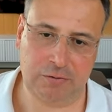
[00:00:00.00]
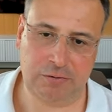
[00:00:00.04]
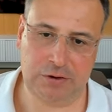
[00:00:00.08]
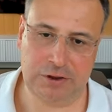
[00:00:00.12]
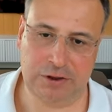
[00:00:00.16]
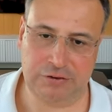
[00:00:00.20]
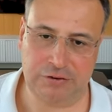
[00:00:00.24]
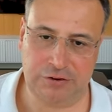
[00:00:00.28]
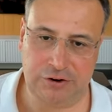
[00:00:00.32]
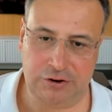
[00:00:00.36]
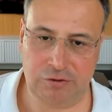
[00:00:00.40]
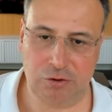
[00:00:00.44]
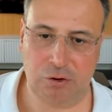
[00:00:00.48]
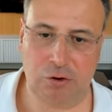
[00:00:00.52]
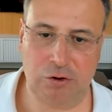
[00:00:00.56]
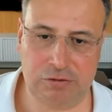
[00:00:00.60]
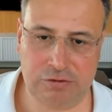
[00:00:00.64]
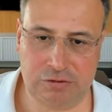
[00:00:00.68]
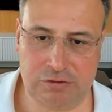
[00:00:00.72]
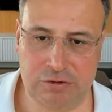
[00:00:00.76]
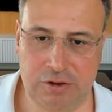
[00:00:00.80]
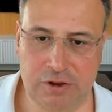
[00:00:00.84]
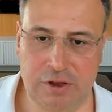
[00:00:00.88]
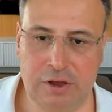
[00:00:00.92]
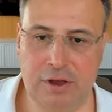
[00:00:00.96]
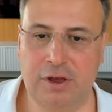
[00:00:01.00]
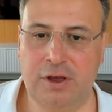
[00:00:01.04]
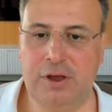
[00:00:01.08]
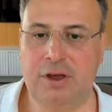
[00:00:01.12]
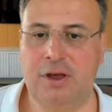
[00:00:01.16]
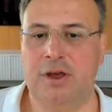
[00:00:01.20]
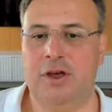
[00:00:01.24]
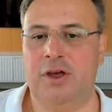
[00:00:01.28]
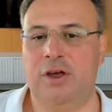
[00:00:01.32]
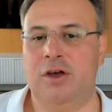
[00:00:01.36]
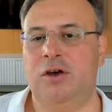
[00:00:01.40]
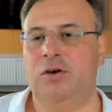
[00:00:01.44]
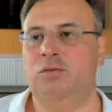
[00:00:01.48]
rewrote,
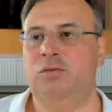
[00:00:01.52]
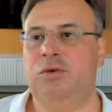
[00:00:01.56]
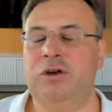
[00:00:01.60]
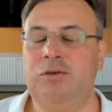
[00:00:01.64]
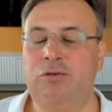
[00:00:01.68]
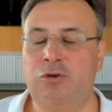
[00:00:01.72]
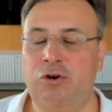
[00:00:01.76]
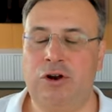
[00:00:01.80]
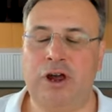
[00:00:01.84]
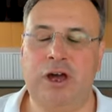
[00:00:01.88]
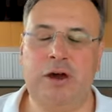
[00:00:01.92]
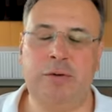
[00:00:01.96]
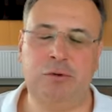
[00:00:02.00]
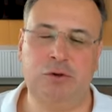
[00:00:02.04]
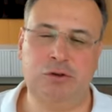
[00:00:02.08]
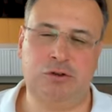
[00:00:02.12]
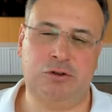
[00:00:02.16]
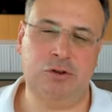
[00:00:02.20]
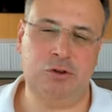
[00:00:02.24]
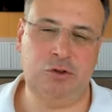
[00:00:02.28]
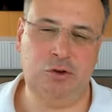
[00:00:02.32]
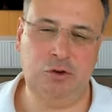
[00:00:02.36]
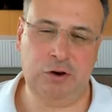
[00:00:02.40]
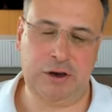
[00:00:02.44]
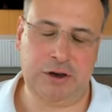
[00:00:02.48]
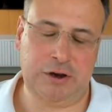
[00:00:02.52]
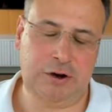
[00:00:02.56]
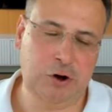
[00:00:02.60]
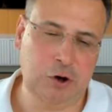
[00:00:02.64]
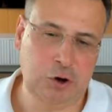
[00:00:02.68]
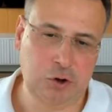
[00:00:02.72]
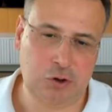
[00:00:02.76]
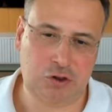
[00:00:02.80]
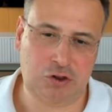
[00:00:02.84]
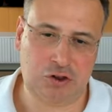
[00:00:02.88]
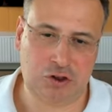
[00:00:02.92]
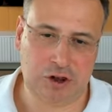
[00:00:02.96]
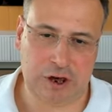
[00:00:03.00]
we were able to do a
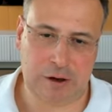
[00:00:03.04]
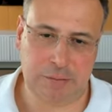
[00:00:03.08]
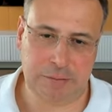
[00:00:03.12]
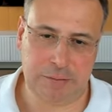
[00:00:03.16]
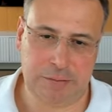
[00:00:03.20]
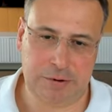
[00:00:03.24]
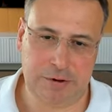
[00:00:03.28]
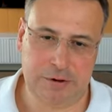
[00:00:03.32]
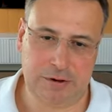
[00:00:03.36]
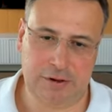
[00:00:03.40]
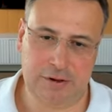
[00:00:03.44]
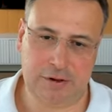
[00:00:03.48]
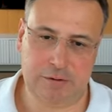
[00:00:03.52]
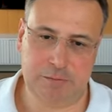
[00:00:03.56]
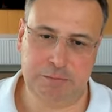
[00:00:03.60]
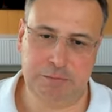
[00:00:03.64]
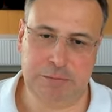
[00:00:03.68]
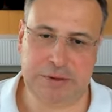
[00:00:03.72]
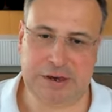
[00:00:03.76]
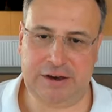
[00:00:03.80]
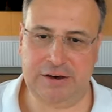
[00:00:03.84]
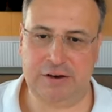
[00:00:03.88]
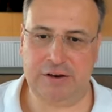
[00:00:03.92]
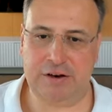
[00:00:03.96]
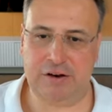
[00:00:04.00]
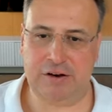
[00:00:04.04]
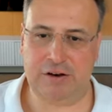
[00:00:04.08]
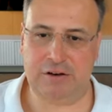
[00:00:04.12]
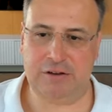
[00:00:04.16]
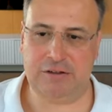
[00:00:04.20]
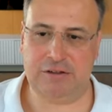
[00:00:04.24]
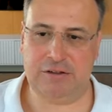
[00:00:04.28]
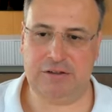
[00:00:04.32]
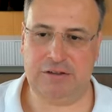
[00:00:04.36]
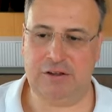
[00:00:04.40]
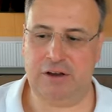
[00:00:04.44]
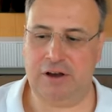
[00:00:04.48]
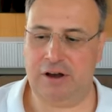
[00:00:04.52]
good job,
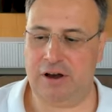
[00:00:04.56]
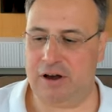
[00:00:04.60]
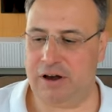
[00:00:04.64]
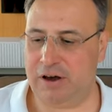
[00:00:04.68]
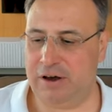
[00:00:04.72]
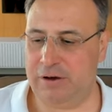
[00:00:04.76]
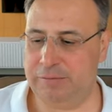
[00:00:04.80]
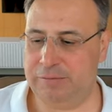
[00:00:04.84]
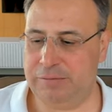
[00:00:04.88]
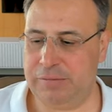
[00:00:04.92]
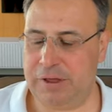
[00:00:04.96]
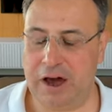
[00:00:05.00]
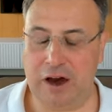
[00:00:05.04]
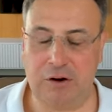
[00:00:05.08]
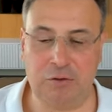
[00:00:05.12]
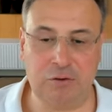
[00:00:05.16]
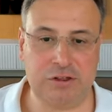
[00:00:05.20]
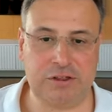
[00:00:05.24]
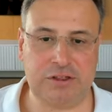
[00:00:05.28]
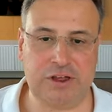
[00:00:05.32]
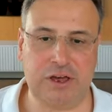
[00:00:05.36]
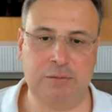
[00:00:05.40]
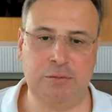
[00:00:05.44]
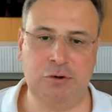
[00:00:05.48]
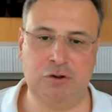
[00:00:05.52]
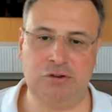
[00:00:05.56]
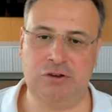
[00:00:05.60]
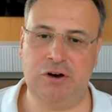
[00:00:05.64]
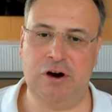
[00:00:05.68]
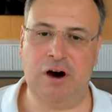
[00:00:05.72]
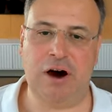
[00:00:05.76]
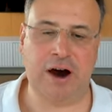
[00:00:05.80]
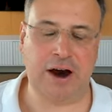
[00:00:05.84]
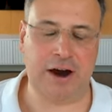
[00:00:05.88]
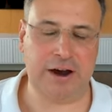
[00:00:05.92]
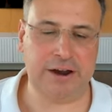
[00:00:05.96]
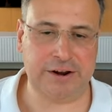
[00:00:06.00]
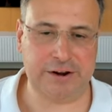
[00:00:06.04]
because I was able to
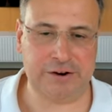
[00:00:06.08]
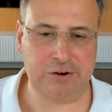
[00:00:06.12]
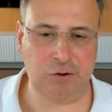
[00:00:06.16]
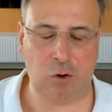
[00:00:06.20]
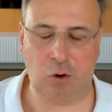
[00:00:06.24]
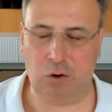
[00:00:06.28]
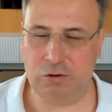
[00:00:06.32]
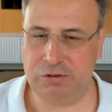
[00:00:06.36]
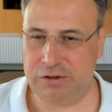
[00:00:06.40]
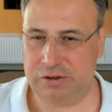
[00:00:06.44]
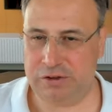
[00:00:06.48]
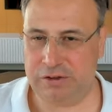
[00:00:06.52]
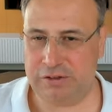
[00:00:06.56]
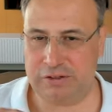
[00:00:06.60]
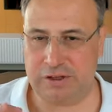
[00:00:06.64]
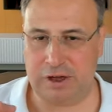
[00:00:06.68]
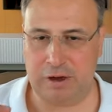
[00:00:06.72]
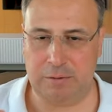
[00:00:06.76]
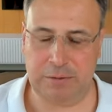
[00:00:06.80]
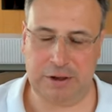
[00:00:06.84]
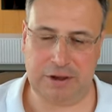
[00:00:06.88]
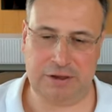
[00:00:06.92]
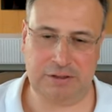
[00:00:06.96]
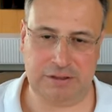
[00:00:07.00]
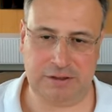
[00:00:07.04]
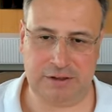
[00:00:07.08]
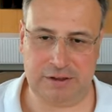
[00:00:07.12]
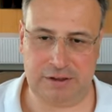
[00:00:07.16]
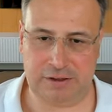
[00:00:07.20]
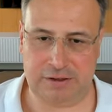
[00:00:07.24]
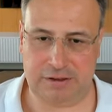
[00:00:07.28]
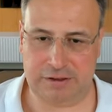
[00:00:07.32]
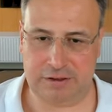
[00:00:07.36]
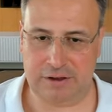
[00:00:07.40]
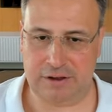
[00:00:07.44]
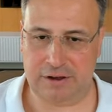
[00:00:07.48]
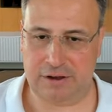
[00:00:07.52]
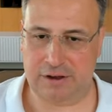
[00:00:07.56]
hire all these amazing
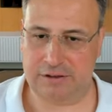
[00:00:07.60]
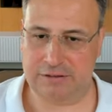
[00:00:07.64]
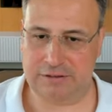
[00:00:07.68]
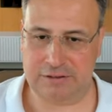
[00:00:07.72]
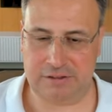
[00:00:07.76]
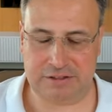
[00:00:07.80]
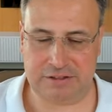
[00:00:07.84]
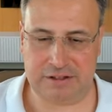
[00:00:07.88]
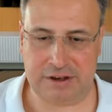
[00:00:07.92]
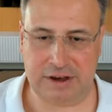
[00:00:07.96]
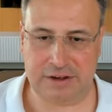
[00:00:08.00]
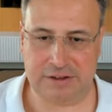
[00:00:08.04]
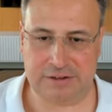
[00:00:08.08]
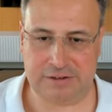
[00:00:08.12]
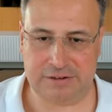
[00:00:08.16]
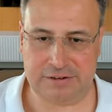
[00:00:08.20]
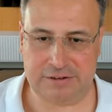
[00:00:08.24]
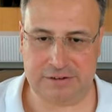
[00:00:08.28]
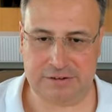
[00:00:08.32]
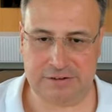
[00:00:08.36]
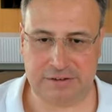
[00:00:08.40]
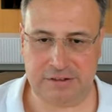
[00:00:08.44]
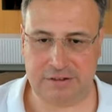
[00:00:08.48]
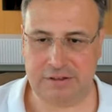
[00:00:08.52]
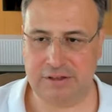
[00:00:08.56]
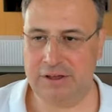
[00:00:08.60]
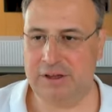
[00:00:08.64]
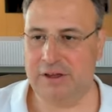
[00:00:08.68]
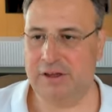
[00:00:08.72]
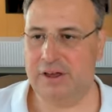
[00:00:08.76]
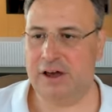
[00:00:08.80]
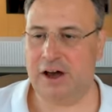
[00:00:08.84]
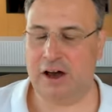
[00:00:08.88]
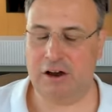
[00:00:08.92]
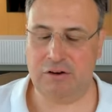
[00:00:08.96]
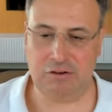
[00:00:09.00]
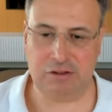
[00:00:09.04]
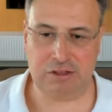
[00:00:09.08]
designers.
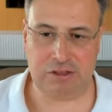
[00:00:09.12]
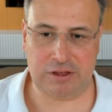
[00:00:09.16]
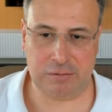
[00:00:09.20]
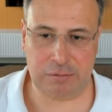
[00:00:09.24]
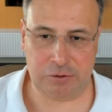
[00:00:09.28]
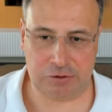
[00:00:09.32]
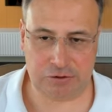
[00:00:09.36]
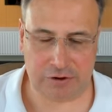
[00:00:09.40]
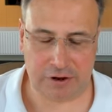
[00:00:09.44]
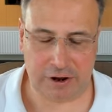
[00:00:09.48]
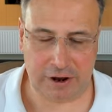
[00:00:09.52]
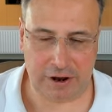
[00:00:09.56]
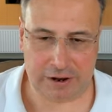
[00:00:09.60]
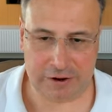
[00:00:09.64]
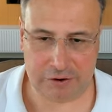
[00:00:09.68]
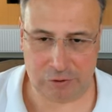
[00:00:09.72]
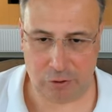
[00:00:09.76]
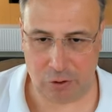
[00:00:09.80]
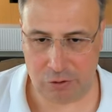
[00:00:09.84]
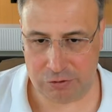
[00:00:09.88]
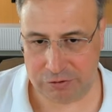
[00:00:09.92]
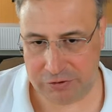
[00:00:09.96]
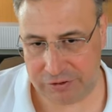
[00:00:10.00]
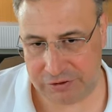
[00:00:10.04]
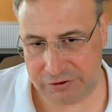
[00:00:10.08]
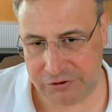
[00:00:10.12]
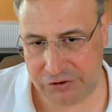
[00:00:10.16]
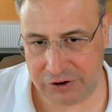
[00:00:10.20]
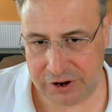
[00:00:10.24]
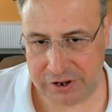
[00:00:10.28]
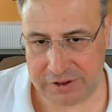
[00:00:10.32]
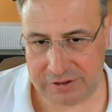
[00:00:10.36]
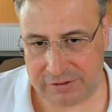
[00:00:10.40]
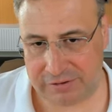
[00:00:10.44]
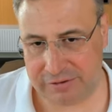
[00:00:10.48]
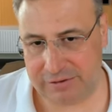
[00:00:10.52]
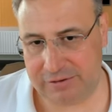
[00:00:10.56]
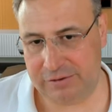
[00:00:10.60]
I was able to hire all these
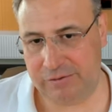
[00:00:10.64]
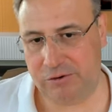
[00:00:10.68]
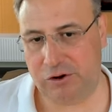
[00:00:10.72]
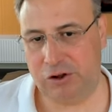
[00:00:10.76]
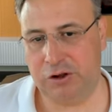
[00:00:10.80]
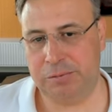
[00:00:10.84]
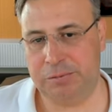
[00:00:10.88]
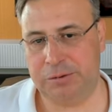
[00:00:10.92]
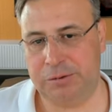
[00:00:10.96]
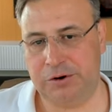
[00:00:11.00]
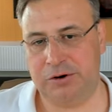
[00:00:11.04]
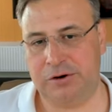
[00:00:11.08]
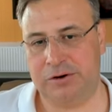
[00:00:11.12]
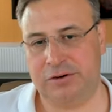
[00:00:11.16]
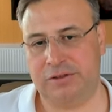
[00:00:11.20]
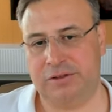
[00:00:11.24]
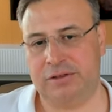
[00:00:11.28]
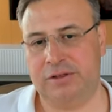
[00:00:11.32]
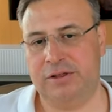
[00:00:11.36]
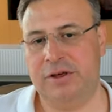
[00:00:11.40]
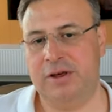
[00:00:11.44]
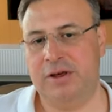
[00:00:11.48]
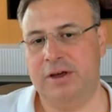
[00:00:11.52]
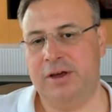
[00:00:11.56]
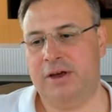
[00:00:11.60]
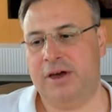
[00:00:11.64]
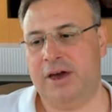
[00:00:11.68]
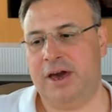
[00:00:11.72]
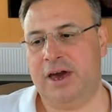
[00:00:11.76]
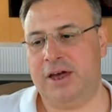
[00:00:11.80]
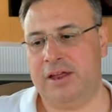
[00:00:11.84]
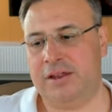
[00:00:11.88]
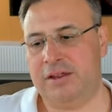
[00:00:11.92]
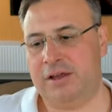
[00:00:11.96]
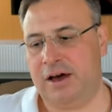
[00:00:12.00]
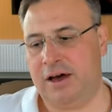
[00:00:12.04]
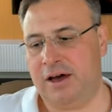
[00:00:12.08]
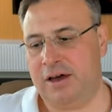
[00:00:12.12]
great developers,
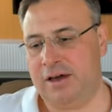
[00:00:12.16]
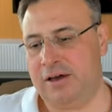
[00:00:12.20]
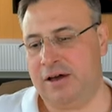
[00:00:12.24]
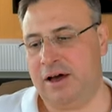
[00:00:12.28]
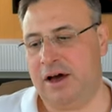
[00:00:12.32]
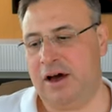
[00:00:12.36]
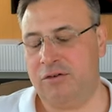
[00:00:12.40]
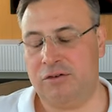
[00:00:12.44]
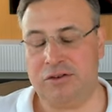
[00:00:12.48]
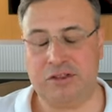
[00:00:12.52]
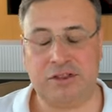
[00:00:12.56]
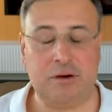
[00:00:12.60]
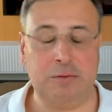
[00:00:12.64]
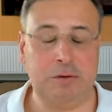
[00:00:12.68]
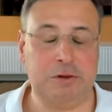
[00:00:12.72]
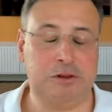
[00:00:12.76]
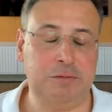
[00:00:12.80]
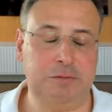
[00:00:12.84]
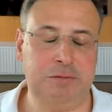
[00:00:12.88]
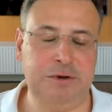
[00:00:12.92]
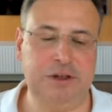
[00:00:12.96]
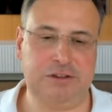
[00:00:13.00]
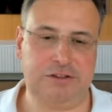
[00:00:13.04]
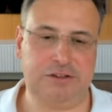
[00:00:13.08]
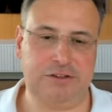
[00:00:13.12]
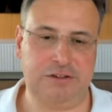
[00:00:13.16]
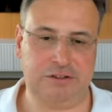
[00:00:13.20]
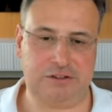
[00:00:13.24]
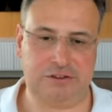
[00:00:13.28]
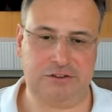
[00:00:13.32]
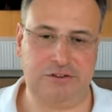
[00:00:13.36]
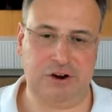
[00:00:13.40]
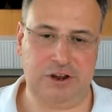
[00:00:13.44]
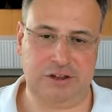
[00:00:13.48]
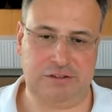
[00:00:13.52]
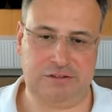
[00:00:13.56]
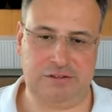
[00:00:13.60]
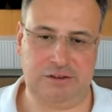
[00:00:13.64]
and I was able to build this
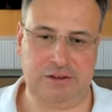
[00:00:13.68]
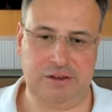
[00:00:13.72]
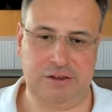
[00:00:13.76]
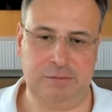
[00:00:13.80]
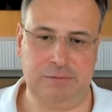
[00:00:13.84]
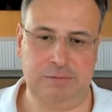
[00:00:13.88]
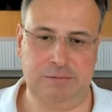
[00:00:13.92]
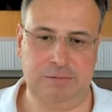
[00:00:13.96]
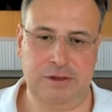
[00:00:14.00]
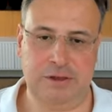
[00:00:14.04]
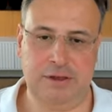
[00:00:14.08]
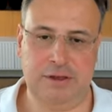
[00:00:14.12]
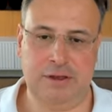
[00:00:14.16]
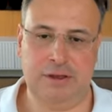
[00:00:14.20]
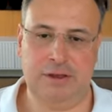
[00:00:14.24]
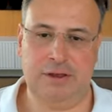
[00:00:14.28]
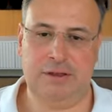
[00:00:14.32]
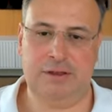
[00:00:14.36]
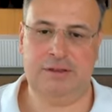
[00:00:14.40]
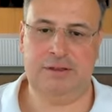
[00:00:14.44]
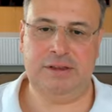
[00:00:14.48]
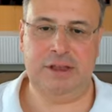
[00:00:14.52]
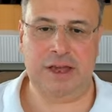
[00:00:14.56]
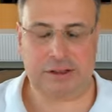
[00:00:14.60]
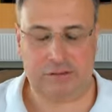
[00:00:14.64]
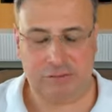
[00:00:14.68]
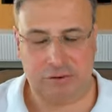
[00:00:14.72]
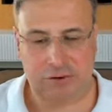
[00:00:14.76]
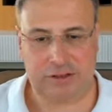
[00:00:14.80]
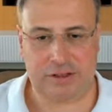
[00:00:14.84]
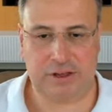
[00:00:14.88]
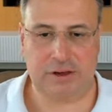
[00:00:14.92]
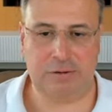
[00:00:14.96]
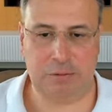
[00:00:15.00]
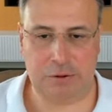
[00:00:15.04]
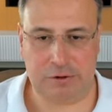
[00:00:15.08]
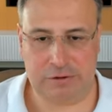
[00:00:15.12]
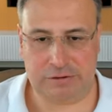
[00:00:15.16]
great team that was
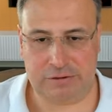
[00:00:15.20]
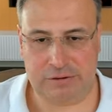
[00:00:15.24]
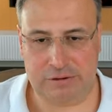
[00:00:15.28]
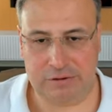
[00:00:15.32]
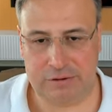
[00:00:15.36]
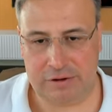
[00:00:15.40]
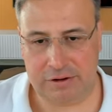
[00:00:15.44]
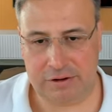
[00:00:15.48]
able to,